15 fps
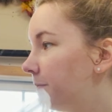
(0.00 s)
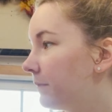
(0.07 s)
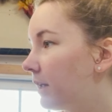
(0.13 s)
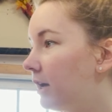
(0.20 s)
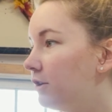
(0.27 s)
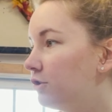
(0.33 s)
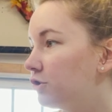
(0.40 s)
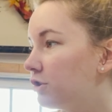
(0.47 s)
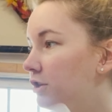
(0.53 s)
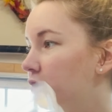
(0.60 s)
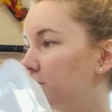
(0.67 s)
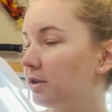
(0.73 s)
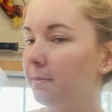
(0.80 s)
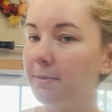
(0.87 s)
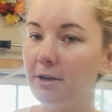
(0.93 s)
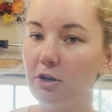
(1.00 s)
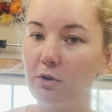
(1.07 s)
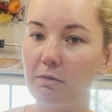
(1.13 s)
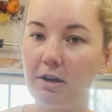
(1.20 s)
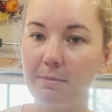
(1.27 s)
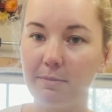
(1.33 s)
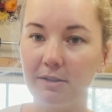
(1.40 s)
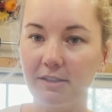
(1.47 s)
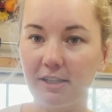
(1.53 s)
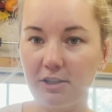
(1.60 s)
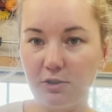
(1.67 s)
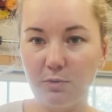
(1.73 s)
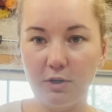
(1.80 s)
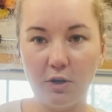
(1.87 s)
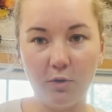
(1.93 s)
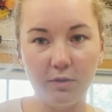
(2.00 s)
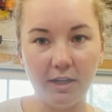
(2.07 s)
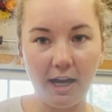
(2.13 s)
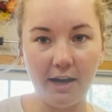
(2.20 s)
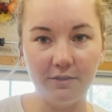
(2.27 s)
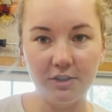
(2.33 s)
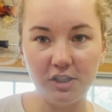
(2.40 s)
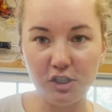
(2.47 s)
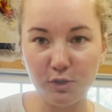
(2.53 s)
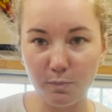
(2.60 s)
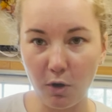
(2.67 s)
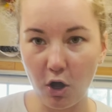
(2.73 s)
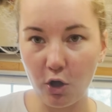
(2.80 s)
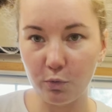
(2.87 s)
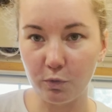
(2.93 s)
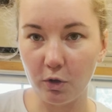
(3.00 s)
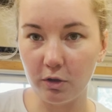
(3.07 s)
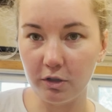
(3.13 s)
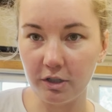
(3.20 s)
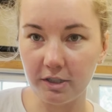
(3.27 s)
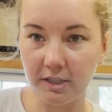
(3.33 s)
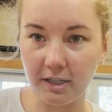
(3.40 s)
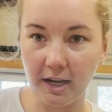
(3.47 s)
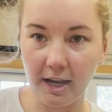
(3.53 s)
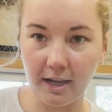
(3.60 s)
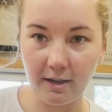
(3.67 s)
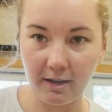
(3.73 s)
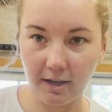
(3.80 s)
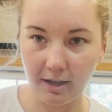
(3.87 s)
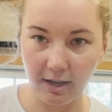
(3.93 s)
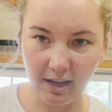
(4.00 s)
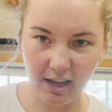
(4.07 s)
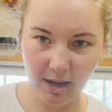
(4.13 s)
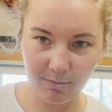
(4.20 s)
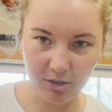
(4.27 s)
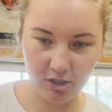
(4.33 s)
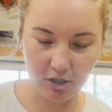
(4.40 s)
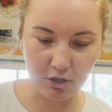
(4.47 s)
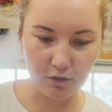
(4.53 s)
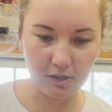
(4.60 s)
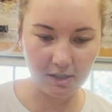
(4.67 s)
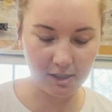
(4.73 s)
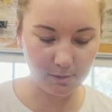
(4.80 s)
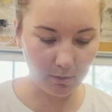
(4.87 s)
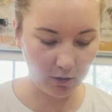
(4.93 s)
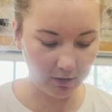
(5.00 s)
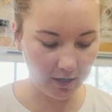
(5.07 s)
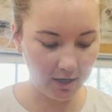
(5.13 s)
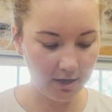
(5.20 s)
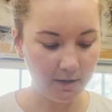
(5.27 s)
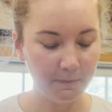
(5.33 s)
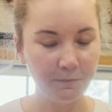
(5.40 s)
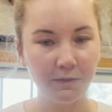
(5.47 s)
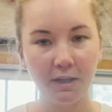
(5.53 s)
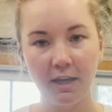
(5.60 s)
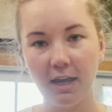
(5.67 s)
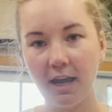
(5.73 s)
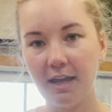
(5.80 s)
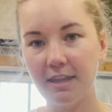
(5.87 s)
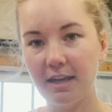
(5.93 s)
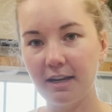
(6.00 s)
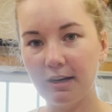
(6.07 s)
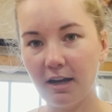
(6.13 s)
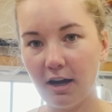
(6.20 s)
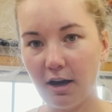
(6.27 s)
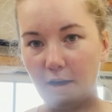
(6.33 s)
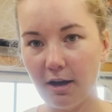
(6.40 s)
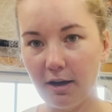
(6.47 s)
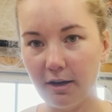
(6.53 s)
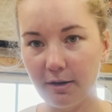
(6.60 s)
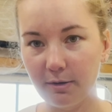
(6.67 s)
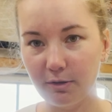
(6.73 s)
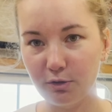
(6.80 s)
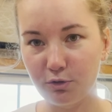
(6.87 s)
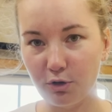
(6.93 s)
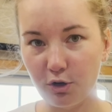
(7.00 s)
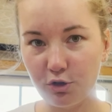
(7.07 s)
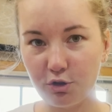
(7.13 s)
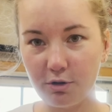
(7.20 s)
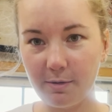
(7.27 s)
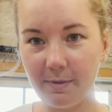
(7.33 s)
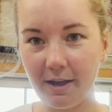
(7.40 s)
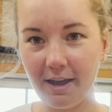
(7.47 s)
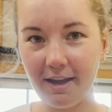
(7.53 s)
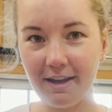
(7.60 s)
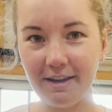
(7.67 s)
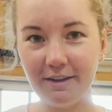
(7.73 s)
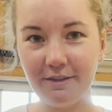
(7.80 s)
I usually use a bigger one, but since we only have a small roller today, I'm just gonna use a small lid and then a uh, grocery bag